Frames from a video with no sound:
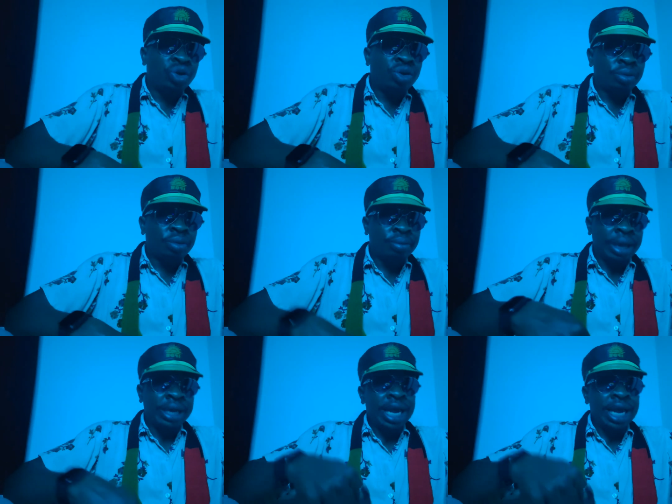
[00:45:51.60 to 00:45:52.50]
by the
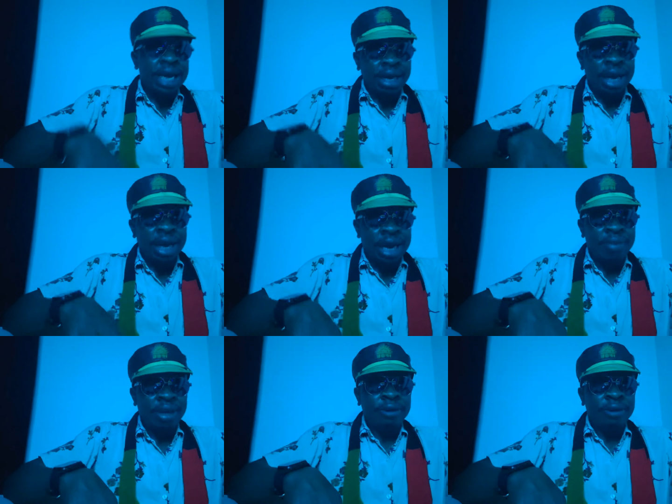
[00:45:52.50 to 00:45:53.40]
enemy
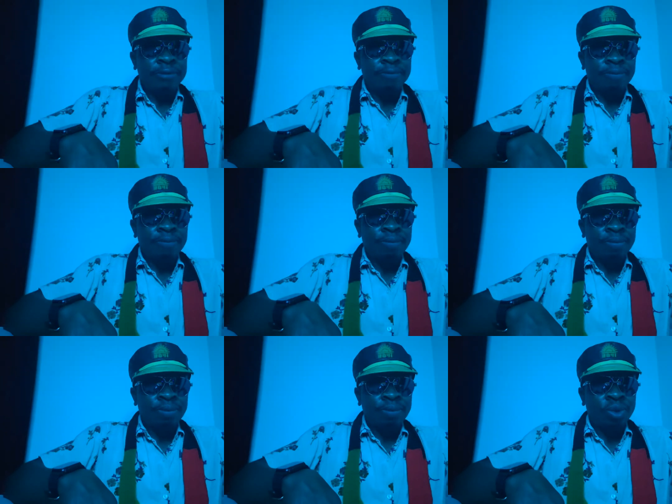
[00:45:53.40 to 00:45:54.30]

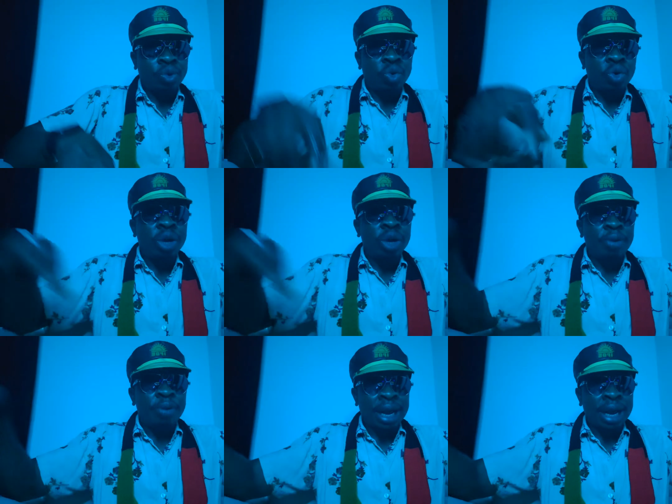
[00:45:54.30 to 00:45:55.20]
to run a
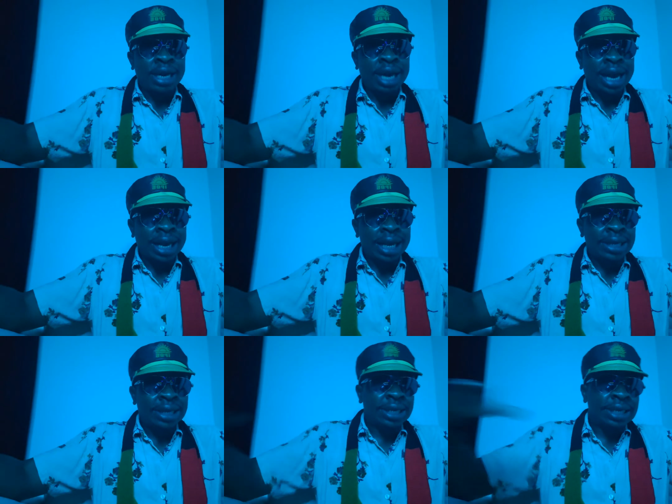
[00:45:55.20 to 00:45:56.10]
propaganda
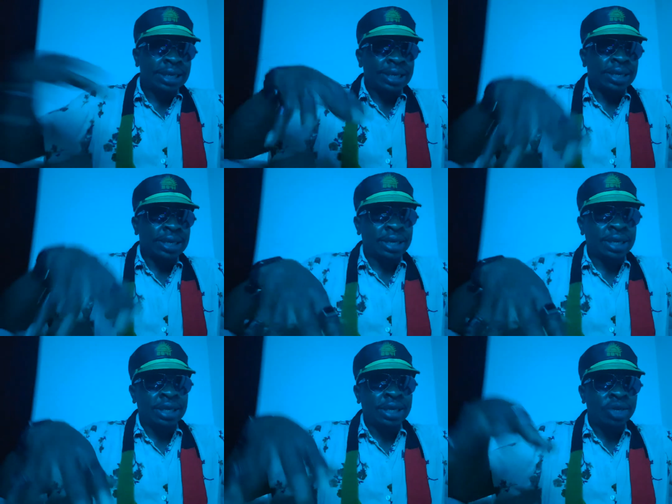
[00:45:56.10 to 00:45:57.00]
against the
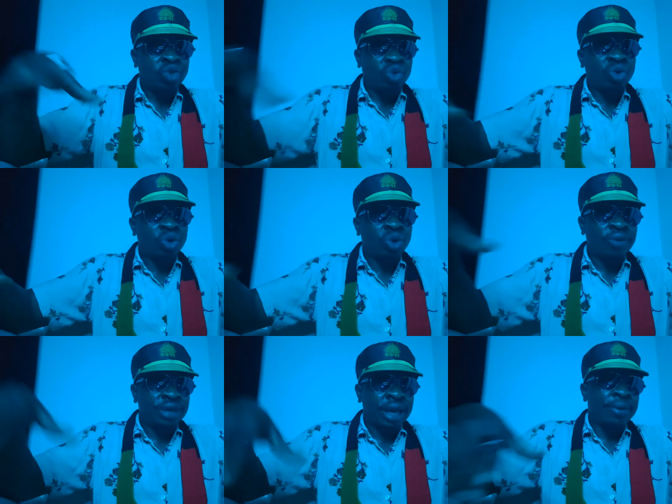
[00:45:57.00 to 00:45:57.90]
structures of
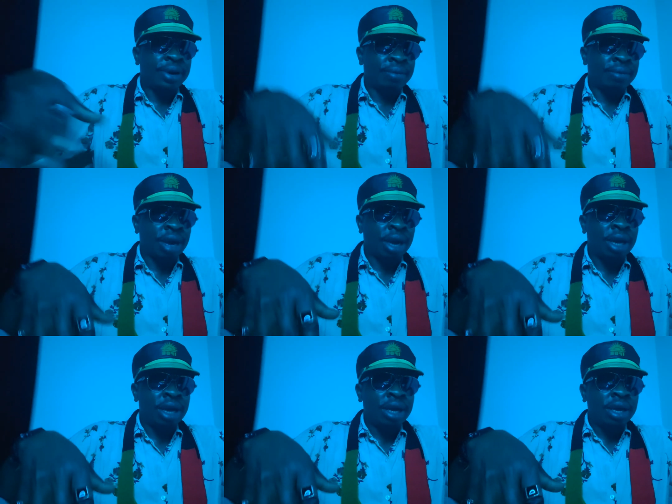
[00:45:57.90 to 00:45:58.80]
Simon Ekpa.
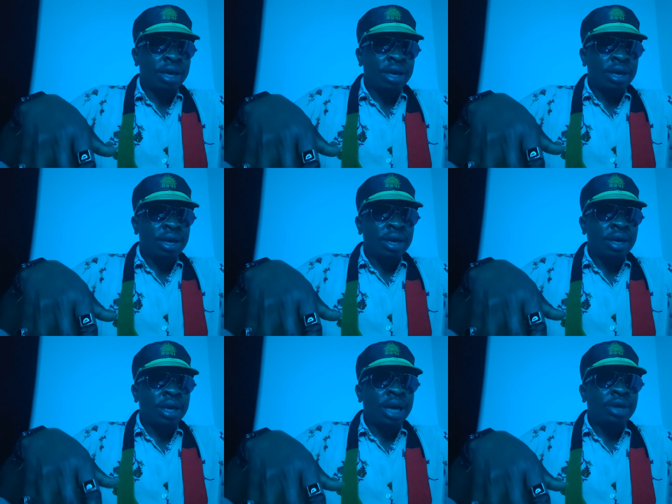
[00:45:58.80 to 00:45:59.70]

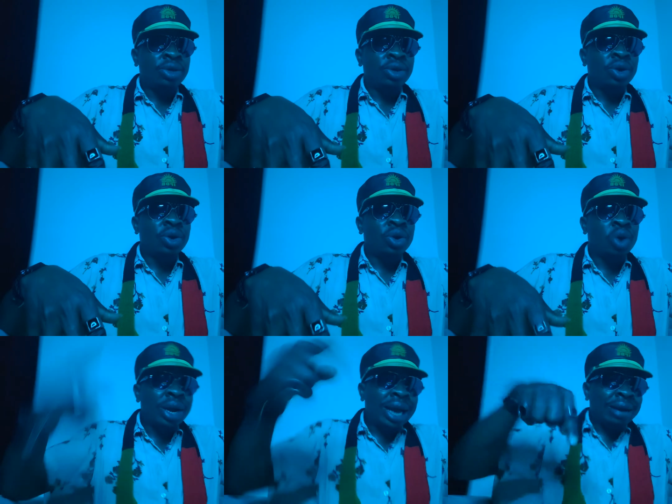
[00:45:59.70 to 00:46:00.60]
Now, God
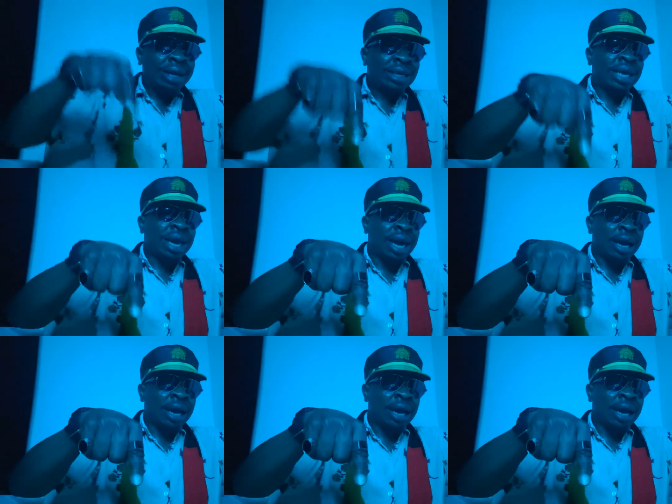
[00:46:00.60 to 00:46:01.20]
arrested her,